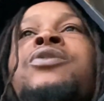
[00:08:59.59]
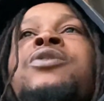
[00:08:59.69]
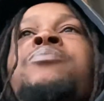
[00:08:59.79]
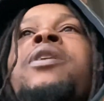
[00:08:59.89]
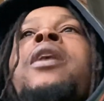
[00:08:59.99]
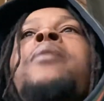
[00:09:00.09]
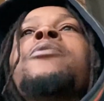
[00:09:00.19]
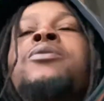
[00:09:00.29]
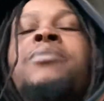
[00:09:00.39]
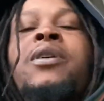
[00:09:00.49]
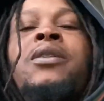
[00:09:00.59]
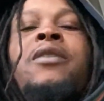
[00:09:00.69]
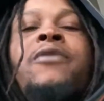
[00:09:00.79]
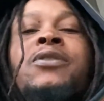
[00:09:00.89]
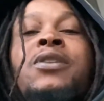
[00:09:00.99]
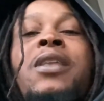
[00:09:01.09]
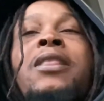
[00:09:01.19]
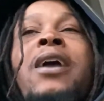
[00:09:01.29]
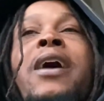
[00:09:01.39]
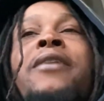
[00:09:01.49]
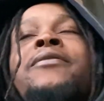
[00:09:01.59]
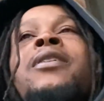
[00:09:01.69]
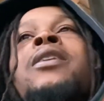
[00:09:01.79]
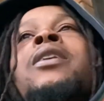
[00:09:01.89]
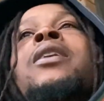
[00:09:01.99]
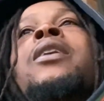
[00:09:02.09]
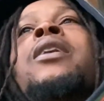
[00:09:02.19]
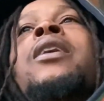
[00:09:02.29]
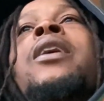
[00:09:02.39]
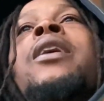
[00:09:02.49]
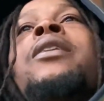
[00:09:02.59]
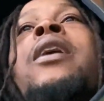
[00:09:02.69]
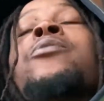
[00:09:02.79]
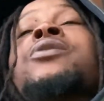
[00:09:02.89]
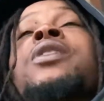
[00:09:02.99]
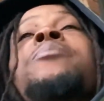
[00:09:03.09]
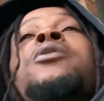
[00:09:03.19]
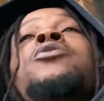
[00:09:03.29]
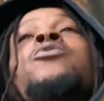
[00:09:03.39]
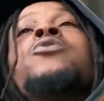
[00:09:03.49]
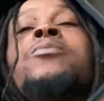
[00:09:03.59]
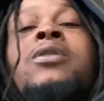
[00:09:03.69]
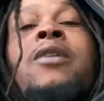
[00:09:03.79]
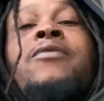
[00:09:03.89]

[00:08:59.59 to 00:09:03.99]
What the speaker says: just being able to be a difference in their life. And they was getting me through some tough